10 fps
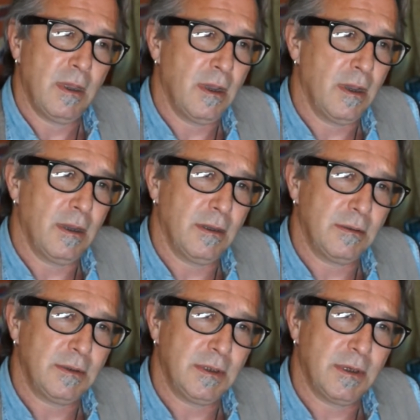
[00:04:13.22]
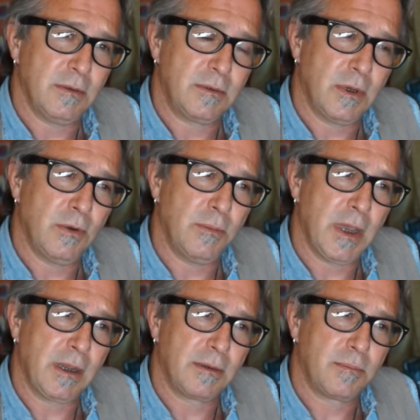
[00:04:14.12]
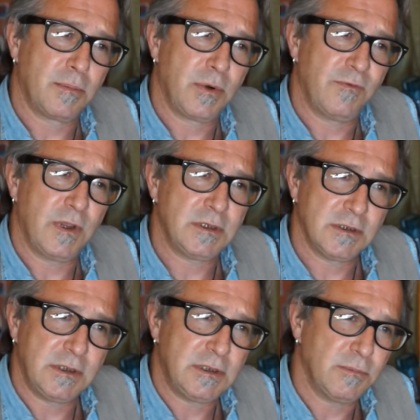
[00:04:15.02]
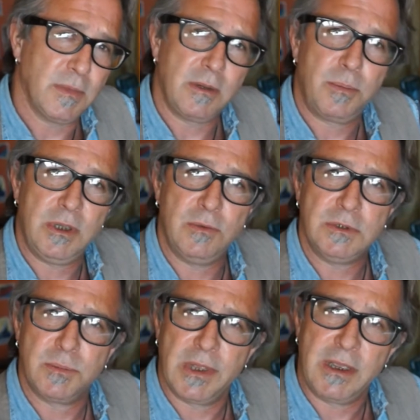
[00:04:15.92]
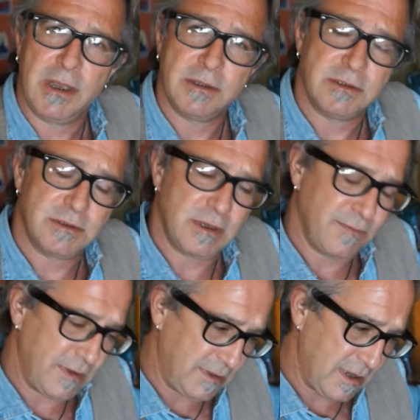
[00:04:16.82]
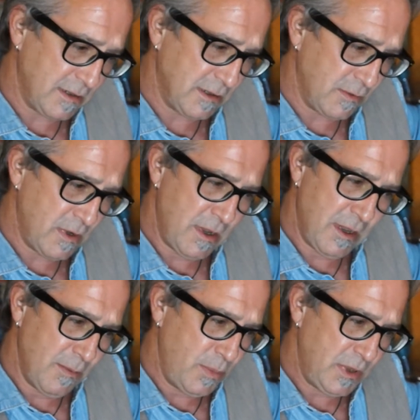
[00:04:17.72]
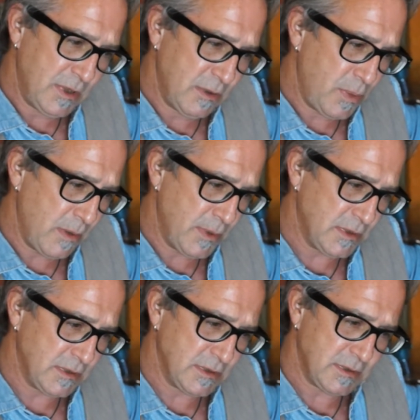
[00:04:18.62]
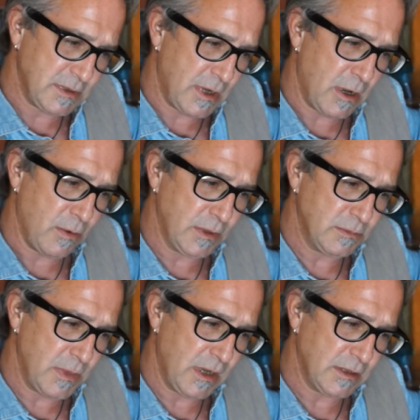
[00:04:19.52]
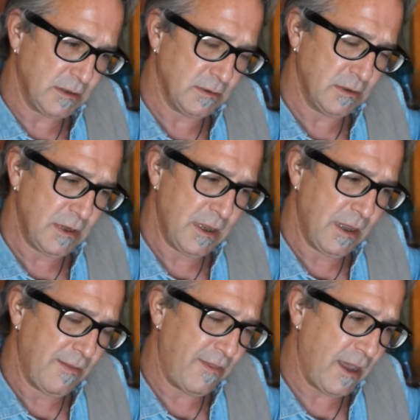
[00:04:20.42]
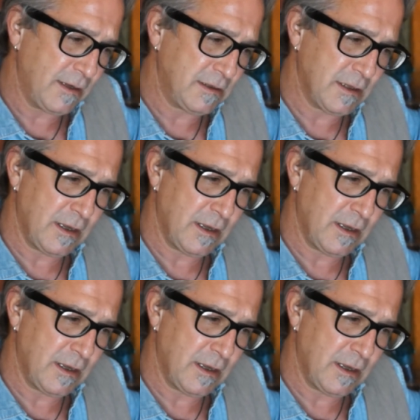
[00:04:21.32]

but going back professionally to like Pee-wee's Playhouse and stuff like that. So being near puppets is always magical. That